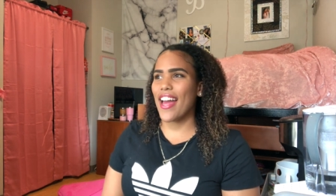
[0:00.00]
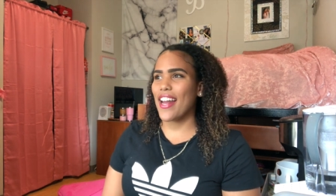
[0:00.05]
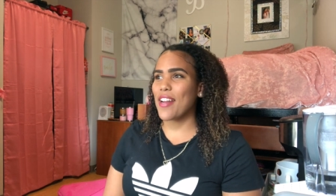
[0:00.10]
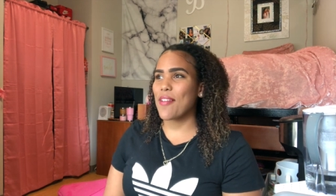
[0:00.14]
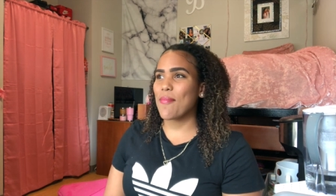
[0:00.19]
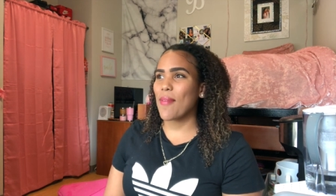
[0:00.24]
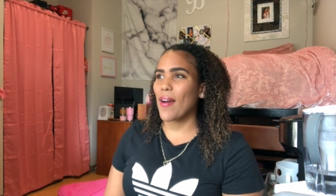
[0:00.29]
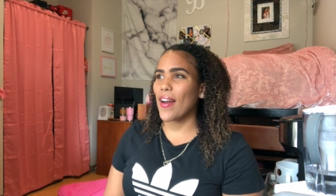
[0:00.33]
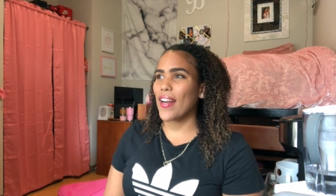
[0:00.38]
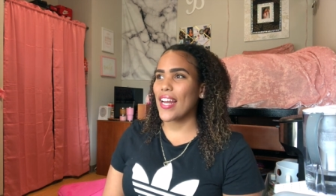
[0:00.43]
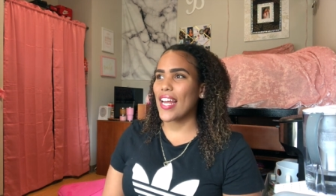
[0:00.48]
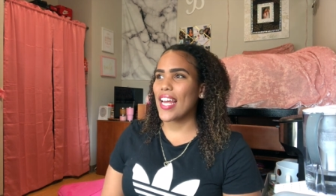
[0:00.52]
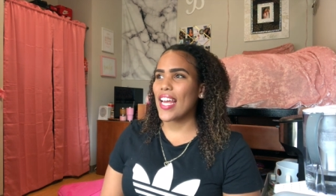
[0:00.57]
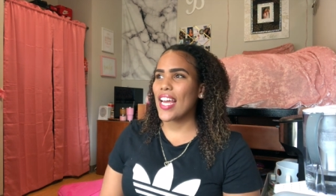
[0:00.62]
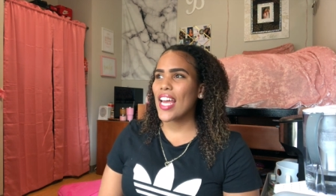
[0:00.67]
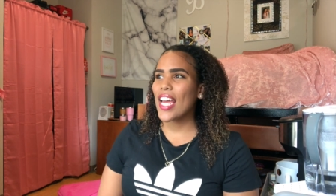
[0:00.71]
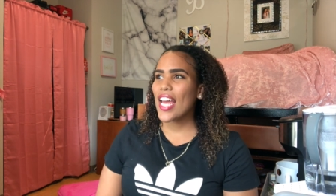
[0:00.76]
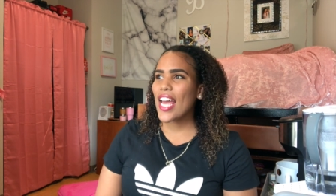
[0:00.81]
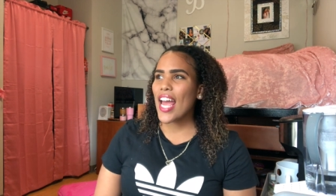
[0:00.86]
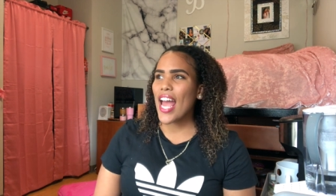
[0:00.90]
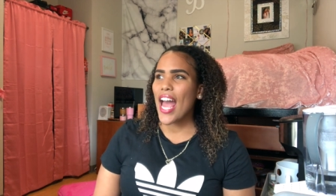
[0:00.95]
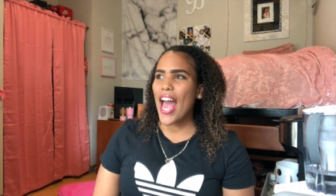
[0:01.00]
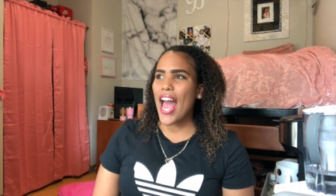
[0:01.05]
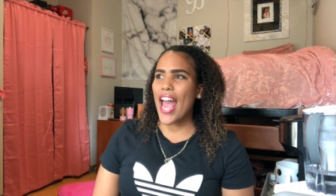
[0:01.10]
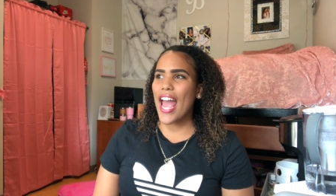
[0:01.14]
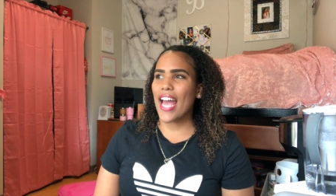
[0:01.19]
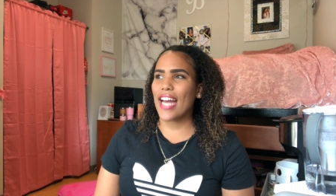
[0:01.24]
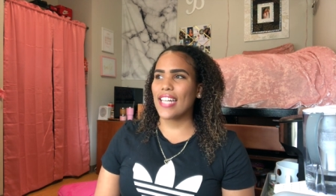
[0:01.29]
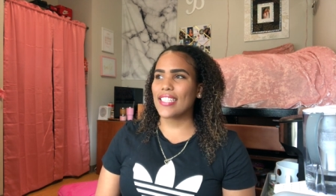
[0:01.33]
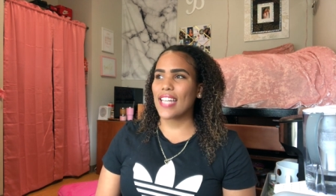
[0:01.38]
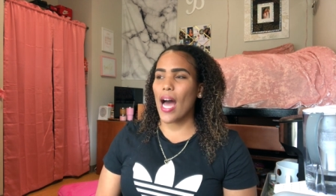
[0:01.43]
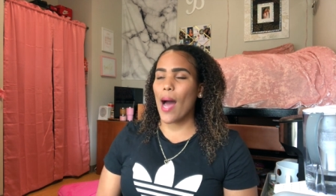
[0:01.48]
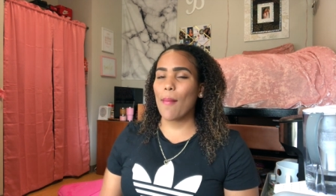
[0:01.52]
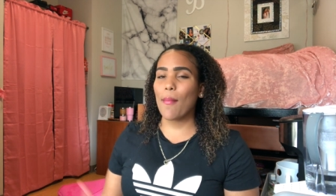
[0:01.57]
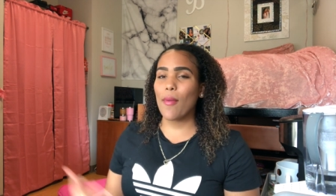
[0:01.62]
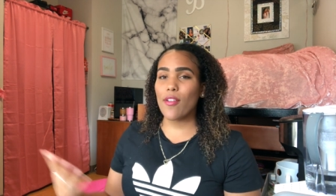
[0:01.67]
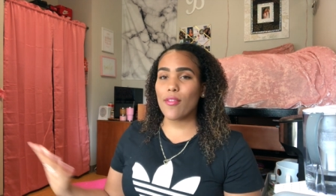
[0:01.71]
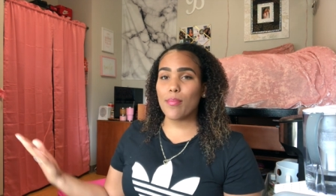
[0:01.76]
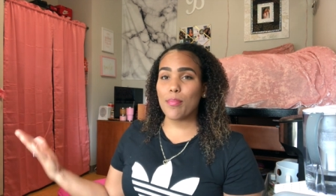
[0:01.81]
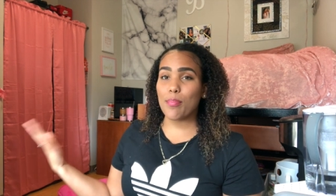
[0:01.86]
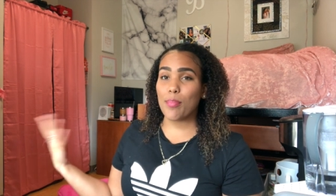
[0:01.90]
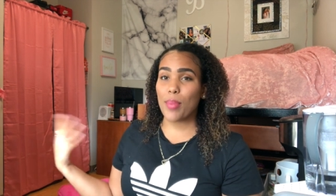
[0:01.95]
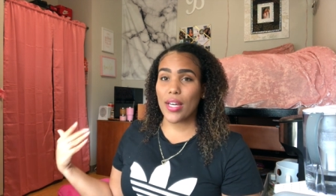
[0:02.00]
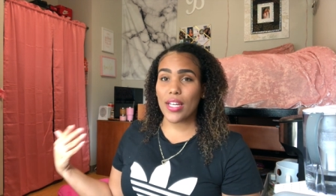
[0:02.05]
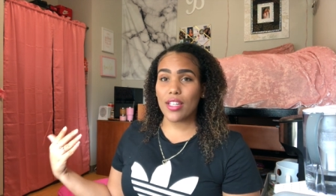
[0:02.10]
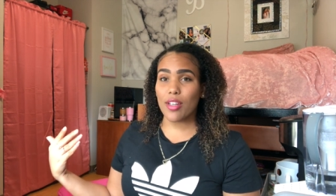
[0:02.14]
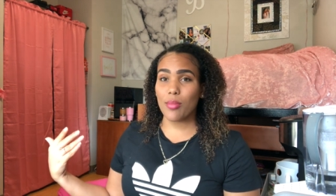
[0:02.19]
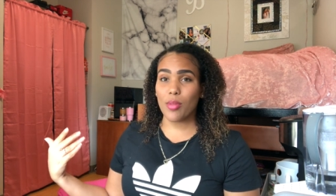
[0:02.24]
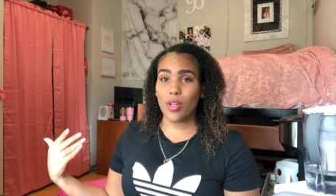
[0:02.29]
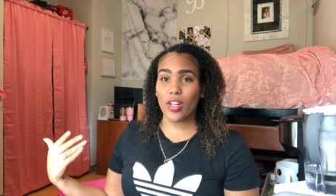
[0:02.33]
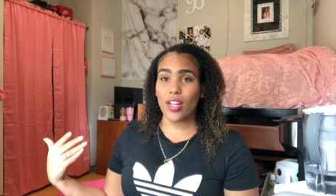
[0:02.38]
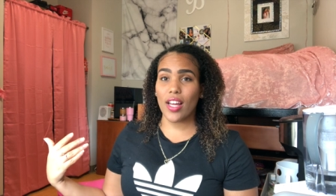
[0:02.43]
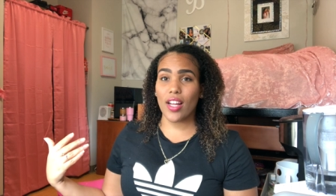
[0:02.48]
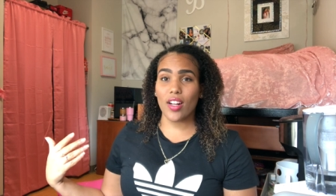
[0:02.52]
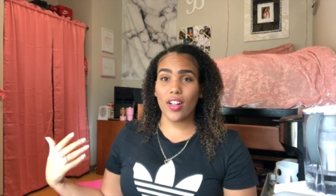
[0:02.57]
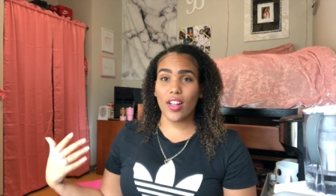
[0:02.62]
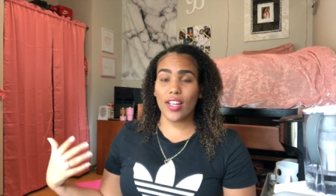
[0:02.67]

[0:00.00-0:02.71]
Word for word: anybody and I'm a big communicator.